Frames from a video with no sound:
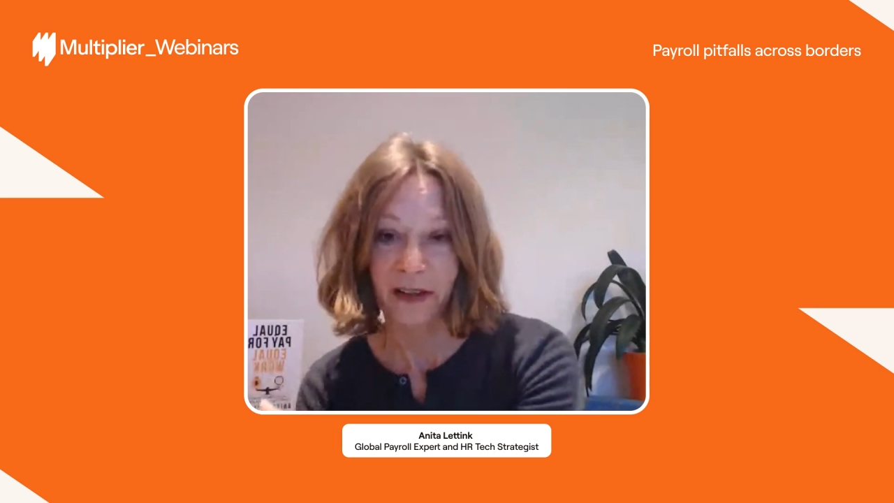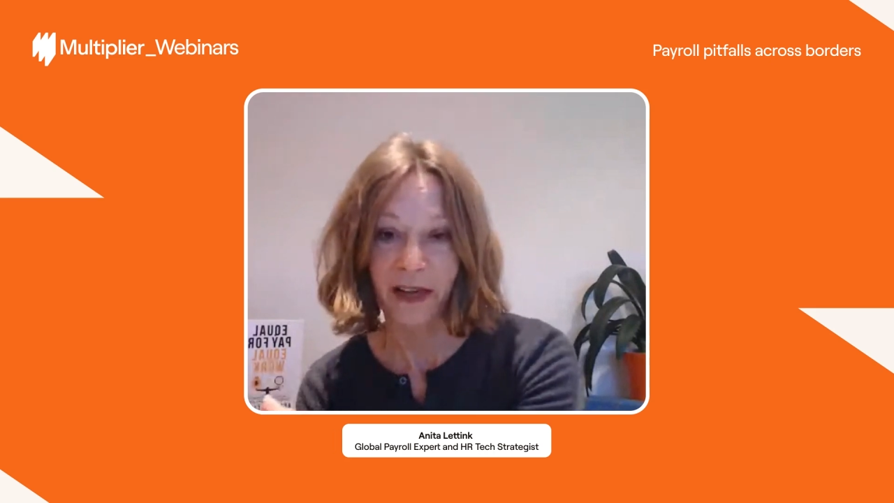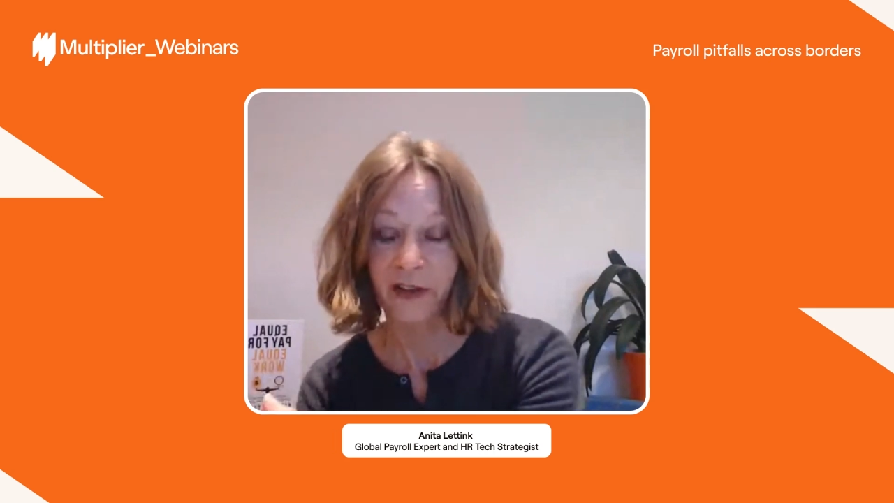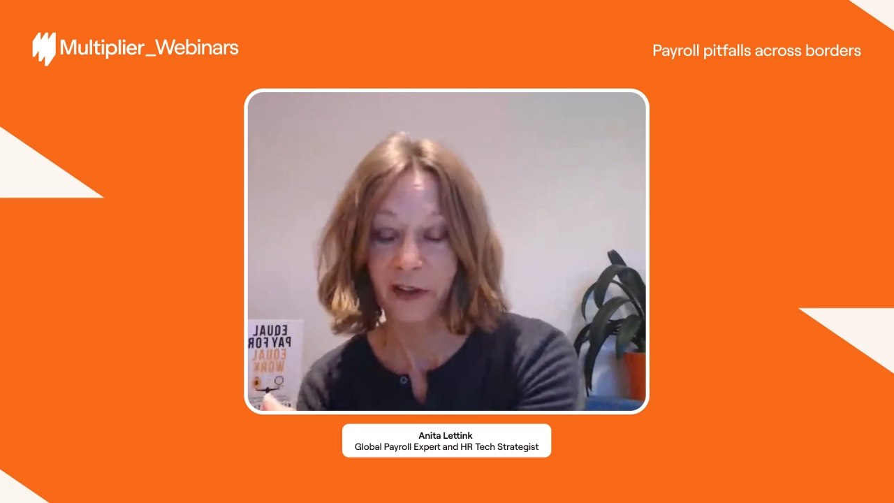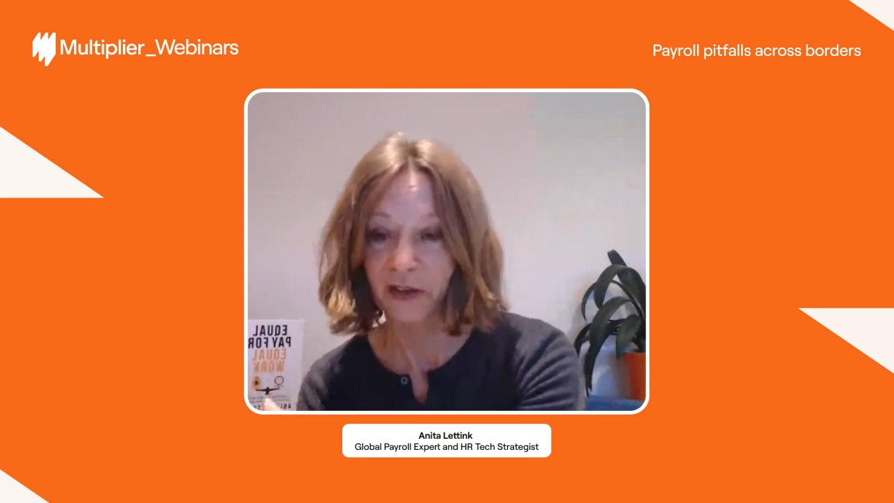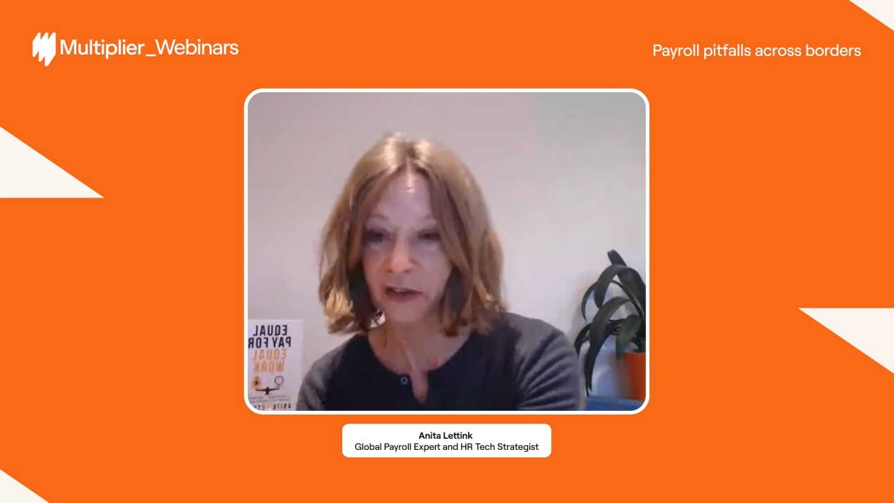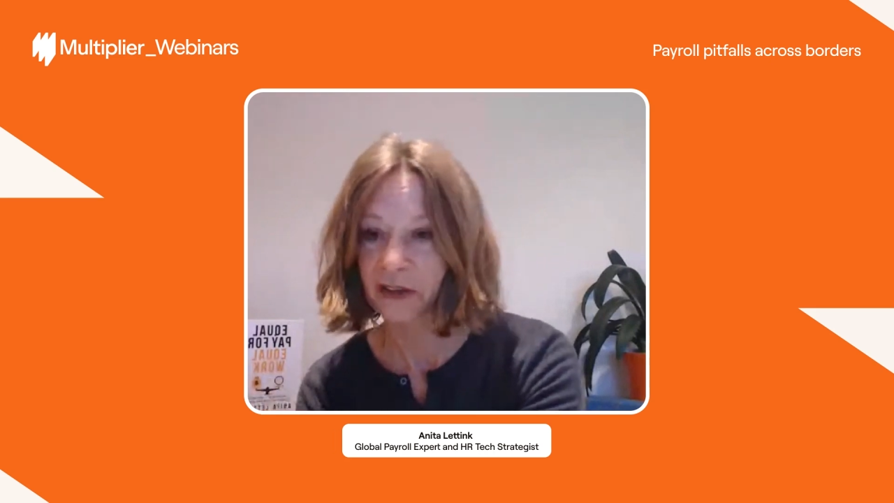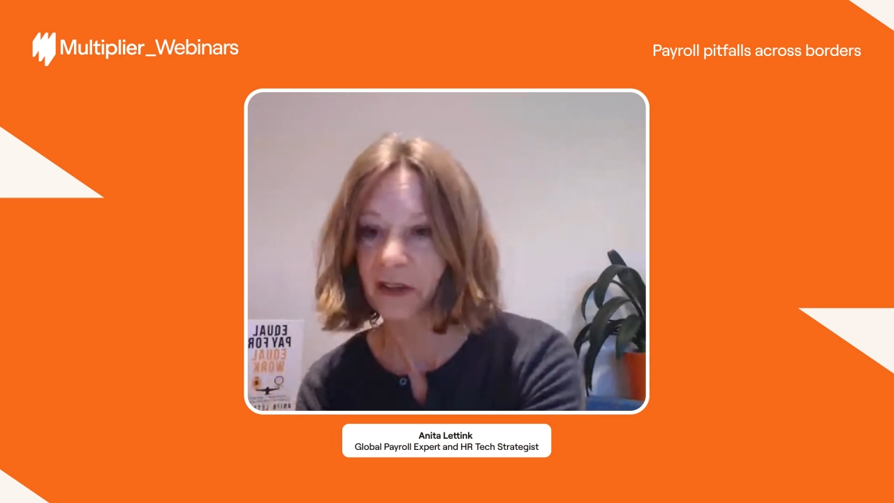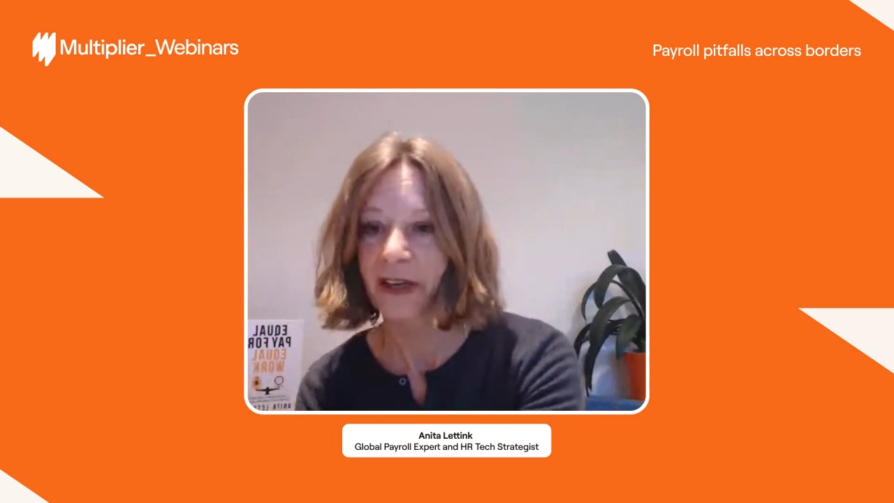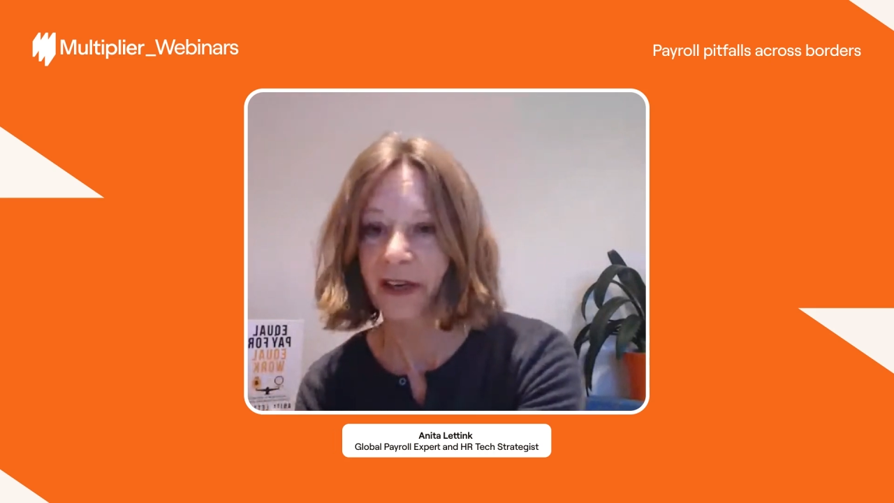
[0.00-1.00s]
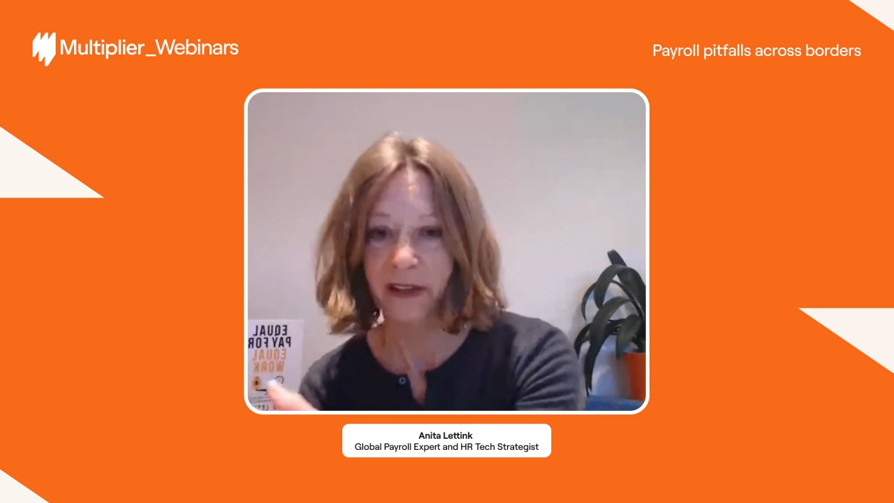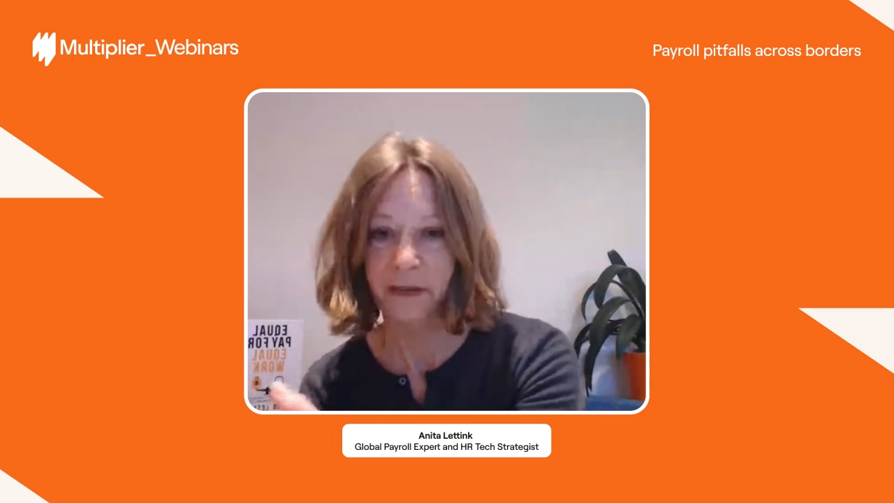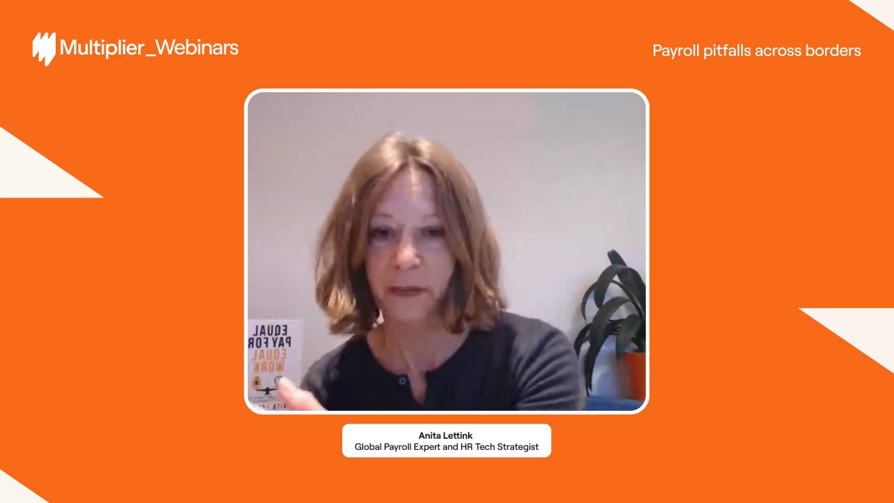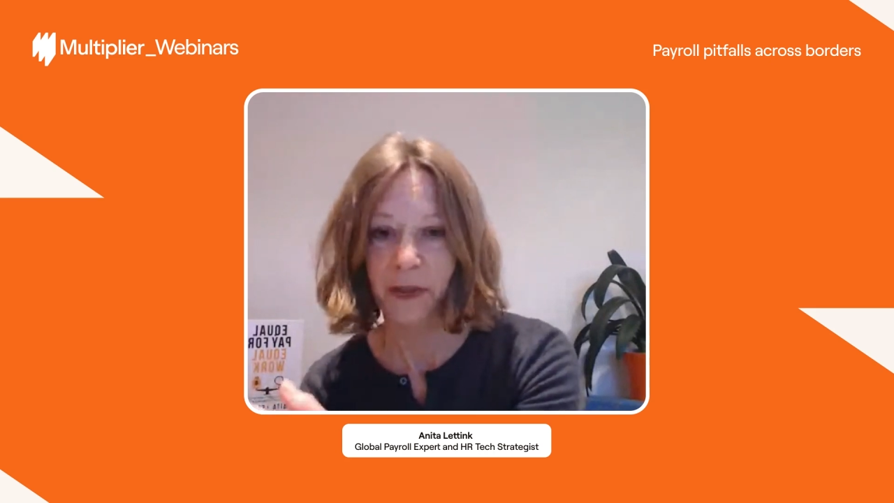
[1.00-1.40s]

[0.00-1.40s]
Externally, it